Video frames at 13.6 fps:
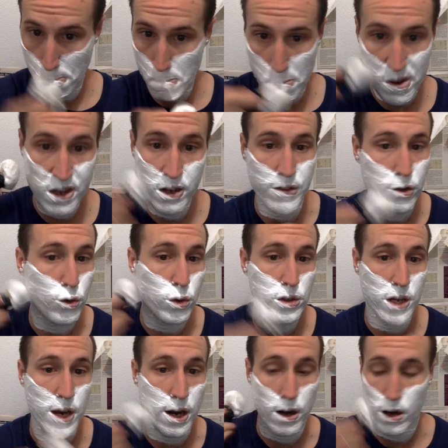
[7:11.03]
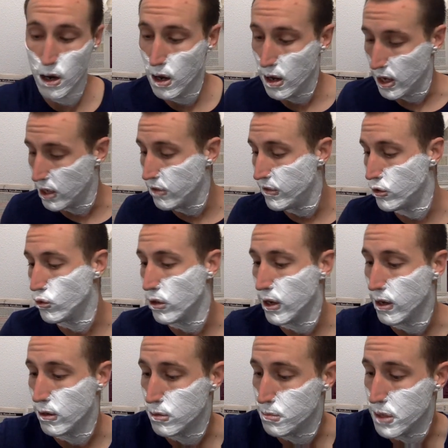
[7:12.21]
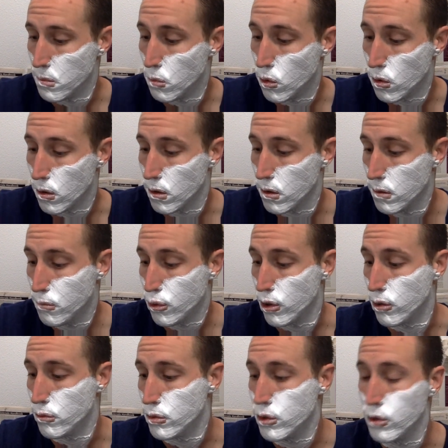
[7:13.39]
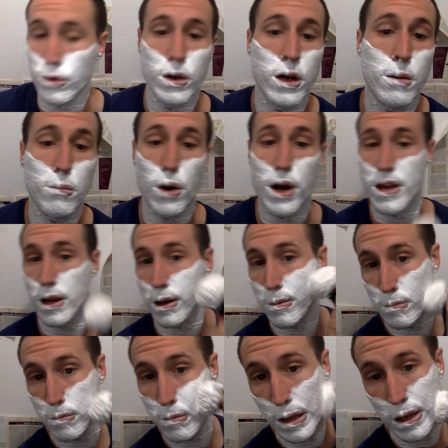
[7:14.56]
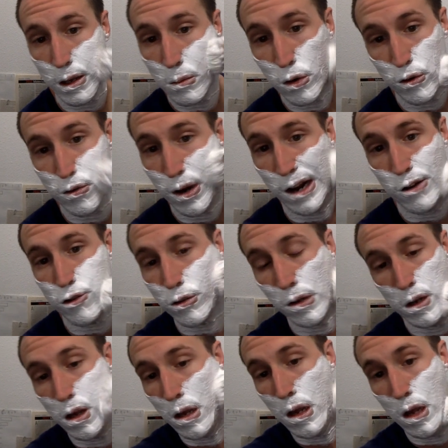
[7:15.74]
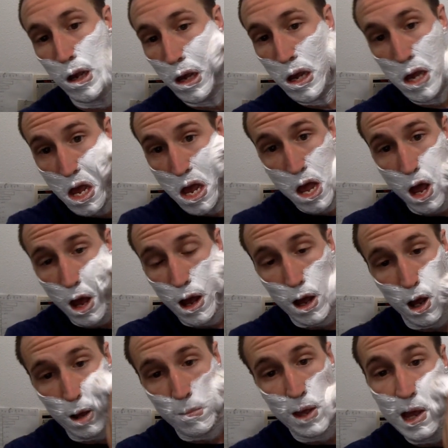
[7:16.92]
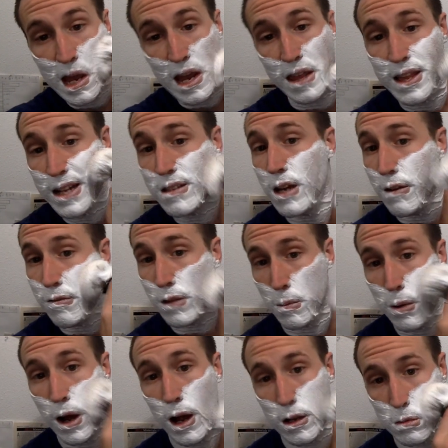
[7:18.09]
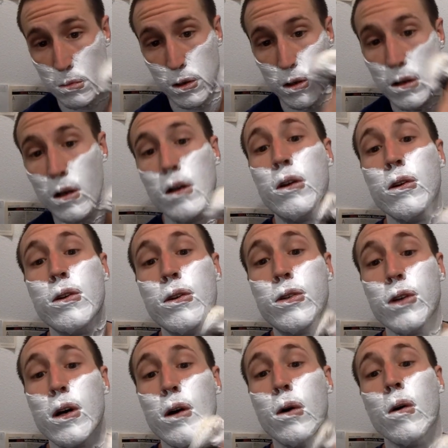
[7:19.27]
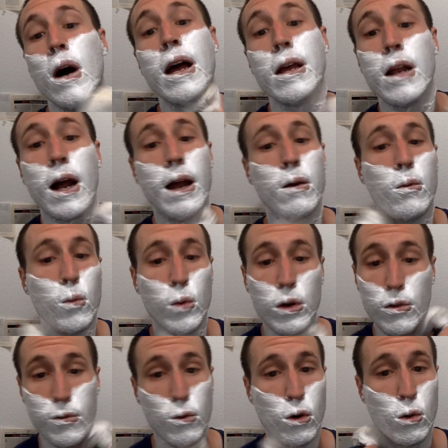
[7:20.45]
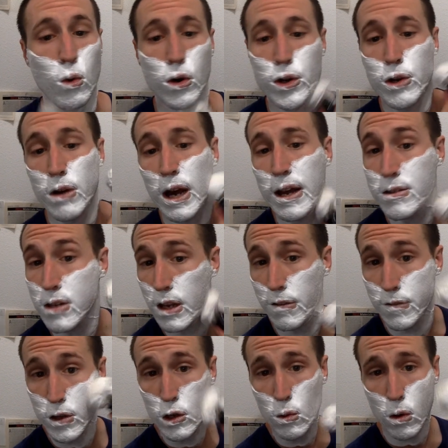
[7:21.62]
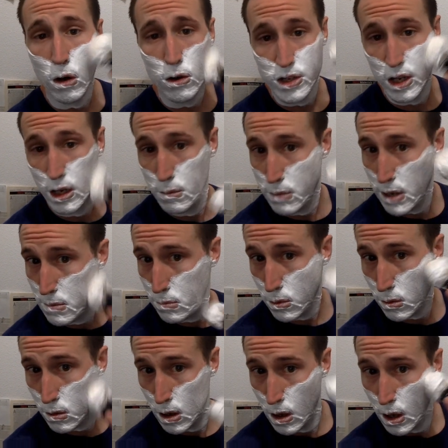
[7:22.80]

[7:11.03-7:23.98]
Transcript: individual hairs be more prone to breaking, making it more fragile. And that's definitely possible. So I will forewarn you guys, if you are seeing people,